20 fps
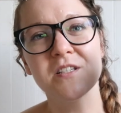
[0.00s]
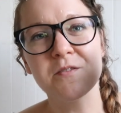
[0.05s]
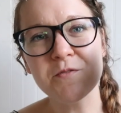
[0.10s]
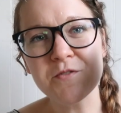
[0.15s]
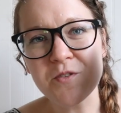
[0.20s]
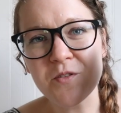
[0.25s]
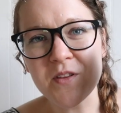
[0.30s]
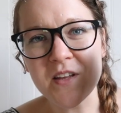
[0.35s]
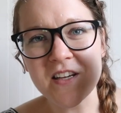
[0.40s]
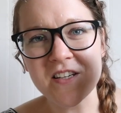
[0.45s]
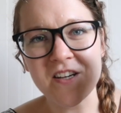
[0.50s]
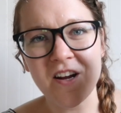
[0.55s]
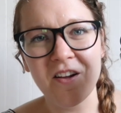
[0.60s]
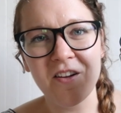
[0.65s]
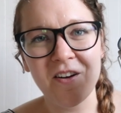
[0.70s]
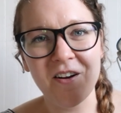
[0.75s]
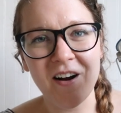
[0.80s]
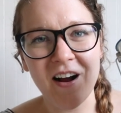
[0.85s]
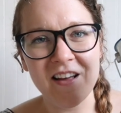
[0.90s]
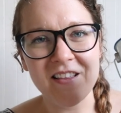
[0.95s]
This was only $1.
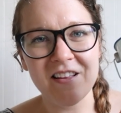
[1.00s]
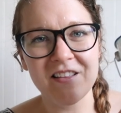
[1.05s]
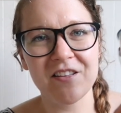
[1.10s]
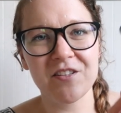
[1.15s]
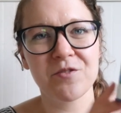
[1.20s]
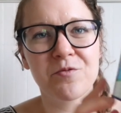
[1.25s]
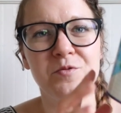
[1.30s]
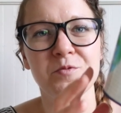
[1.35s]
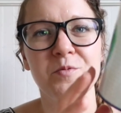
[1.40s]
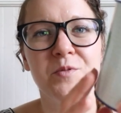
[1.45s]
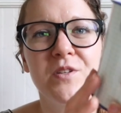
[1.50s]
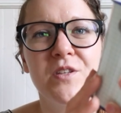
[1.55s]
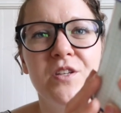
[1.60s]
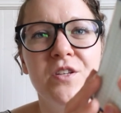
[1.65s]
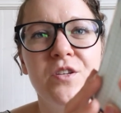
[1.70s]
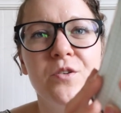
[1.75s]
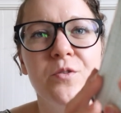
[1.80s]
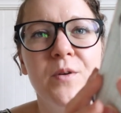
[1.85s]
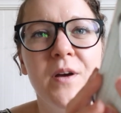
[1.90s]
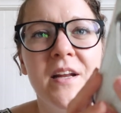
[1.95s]
I thought this was really
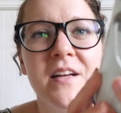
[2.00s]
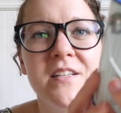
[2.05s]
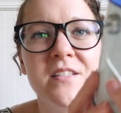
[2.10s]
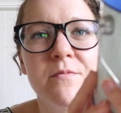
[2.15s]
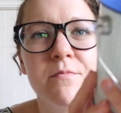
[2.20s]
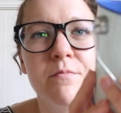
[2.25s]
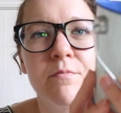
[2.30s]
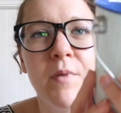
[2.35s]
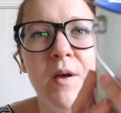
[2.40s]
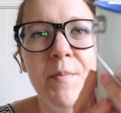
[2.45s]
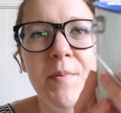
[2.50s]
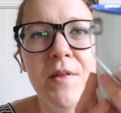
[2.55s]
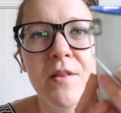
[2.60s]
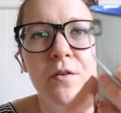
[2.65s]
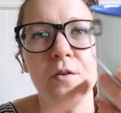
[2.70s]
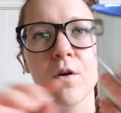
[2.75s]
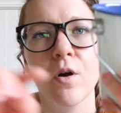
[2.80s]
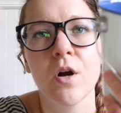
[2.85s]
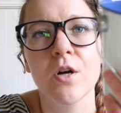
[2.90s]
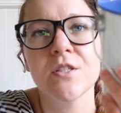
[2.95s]
cute. And it might be a
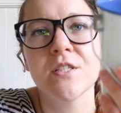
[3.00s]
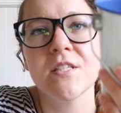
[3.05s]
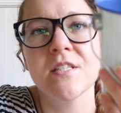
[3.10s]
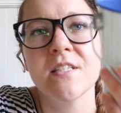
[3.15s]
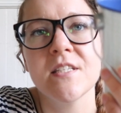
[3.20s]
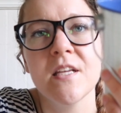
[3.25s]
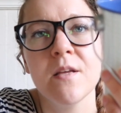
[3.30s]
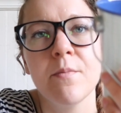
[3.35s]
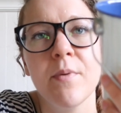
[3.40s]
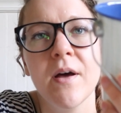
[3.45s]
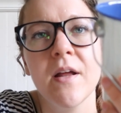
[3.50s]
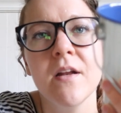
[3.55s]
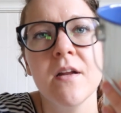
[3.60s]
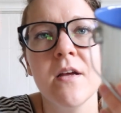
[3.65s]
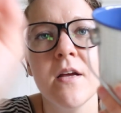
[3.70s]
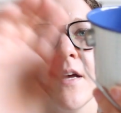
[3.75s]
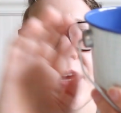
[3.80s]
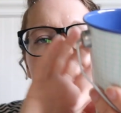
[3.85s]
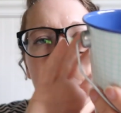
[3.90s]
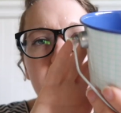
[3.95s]
little hard to see, but
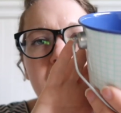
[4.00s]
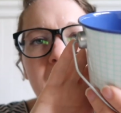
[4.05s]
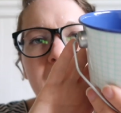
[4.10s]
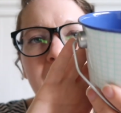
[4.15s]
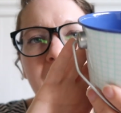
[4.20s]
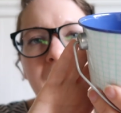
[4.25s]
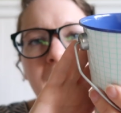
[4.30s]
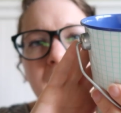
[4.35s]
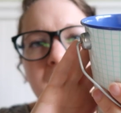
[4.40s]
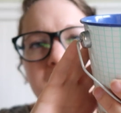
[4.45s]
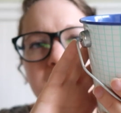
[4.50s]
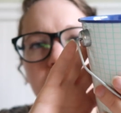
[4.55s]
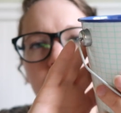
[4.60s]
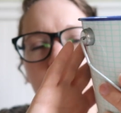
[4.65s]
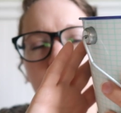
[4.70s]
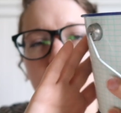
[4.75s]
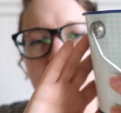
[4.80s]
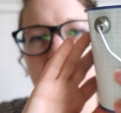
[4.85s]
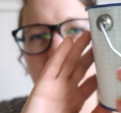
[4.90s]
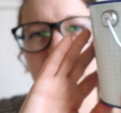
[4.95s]
it has
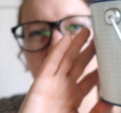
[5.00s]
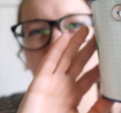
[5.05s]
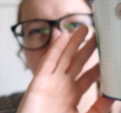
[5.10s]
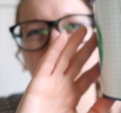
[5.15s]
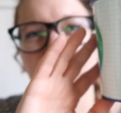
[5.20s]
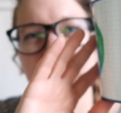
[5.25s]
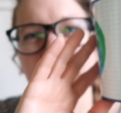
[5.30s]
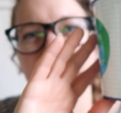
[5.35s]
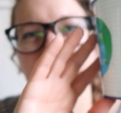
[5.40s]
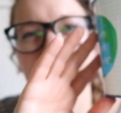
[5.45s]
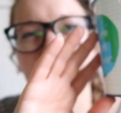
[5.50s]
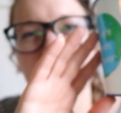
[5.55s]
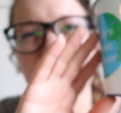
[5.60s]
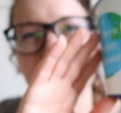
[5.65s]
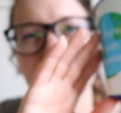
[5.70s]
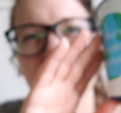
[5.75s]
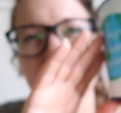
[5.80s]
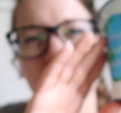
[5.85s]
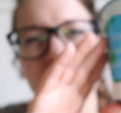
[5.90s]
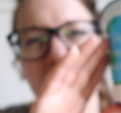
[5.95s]
almost like a grid
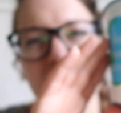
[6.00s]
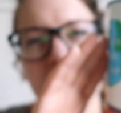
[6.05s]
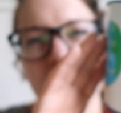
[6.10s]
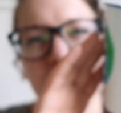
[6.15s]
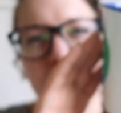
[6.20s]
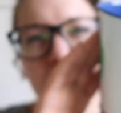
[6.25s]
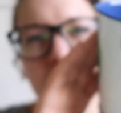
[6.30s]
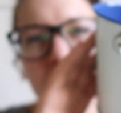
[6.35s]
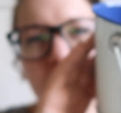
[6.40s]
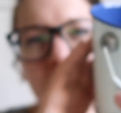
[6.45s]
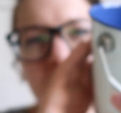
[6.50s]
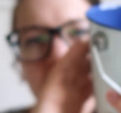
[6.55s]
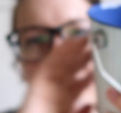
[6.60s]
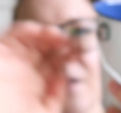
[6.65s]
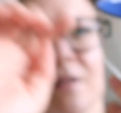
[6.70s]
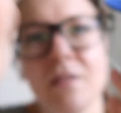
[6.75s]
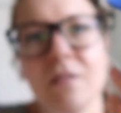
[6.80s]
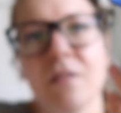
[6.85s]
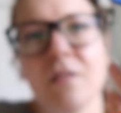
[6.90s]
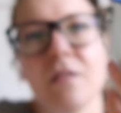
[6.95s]
paper on
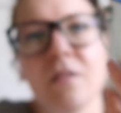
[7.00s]
it.